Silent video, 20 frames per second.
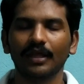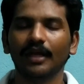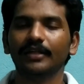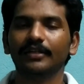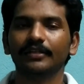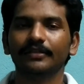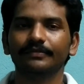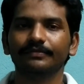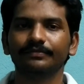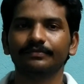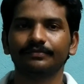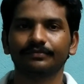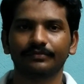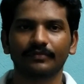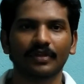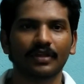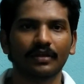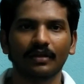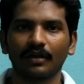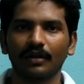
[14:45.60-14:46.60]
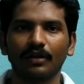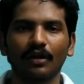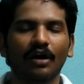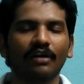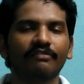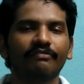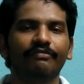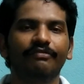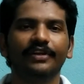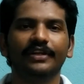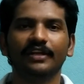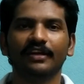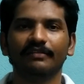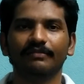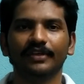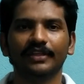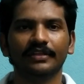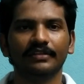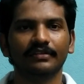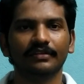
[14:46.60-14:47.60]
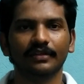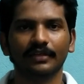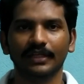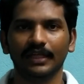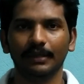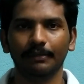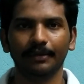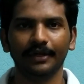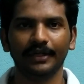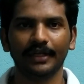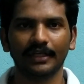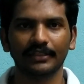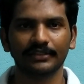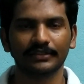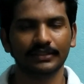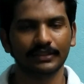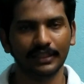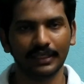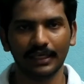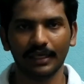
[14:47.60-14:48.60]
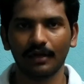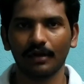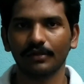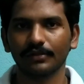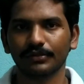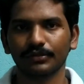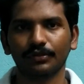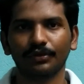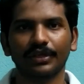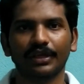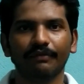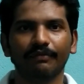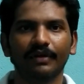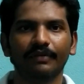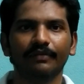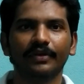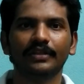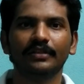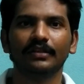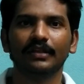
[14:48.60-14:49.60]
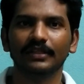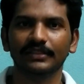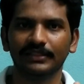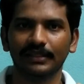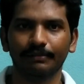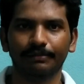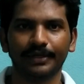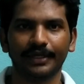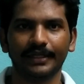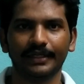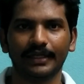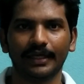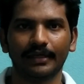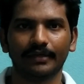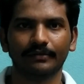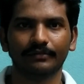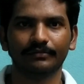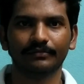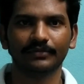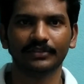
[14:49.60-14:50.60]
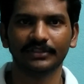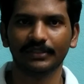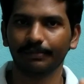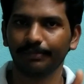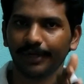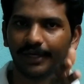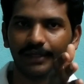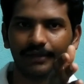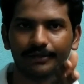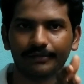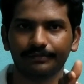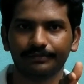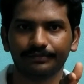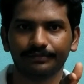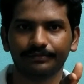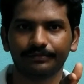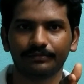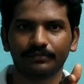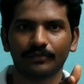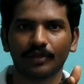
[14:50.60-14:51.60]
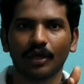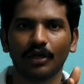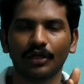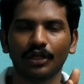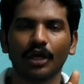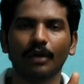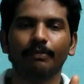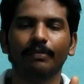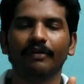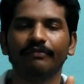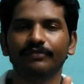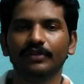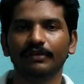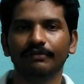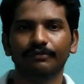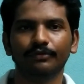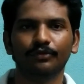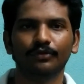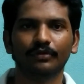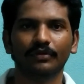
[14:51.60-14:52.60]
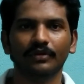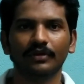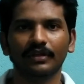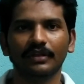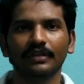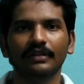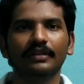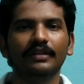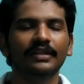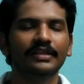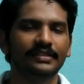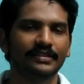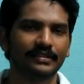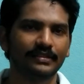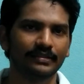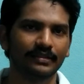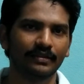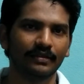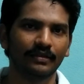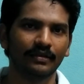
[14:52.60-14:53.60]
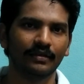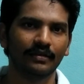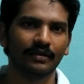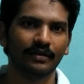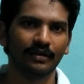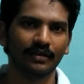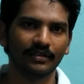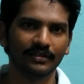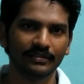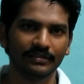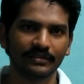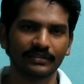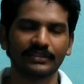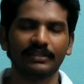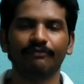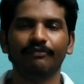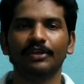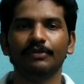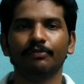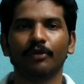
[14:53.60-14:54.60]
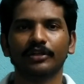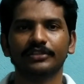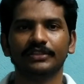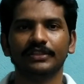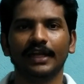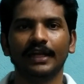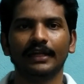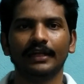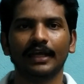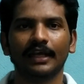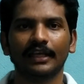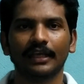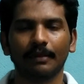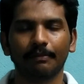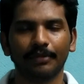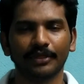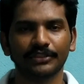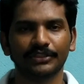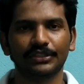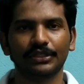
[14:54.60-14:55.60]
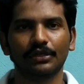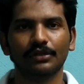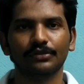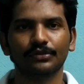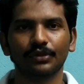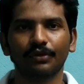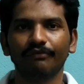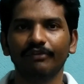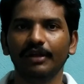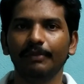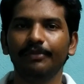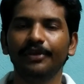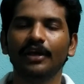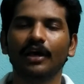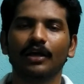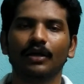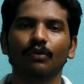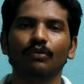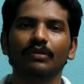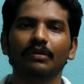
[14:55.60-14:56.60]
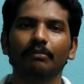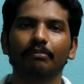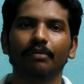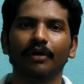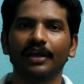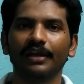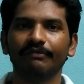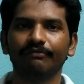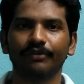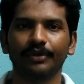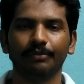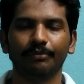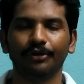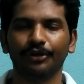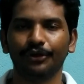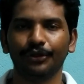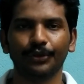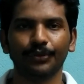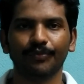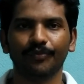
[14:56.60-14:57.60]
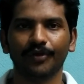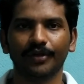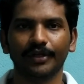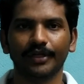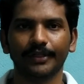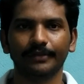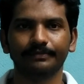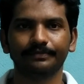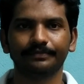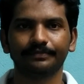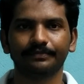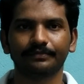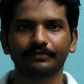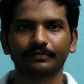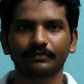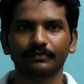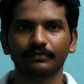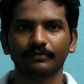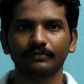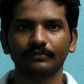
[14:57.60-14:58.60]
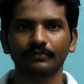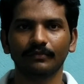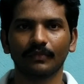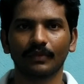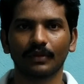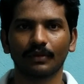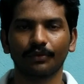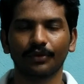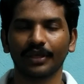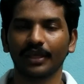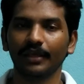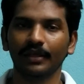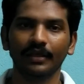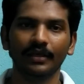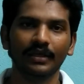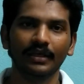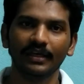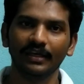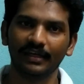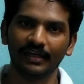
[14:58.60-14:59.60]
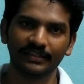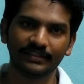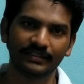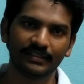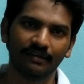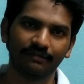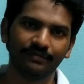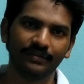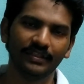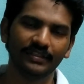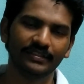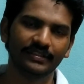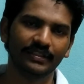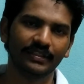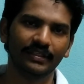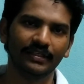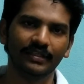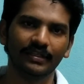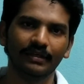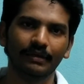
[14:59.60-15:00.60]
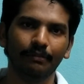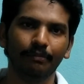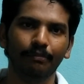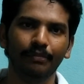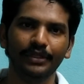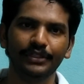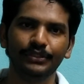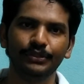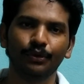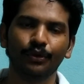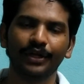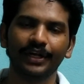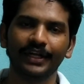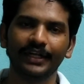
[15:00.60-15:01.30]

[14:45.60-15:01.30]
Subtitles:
that not fitted with DB tanks. They are also given with the separate tank, separate on top of the floor. This stuffing box drain tank capacity also will be around 0.5 meter cube only. Okay, rest of this bilge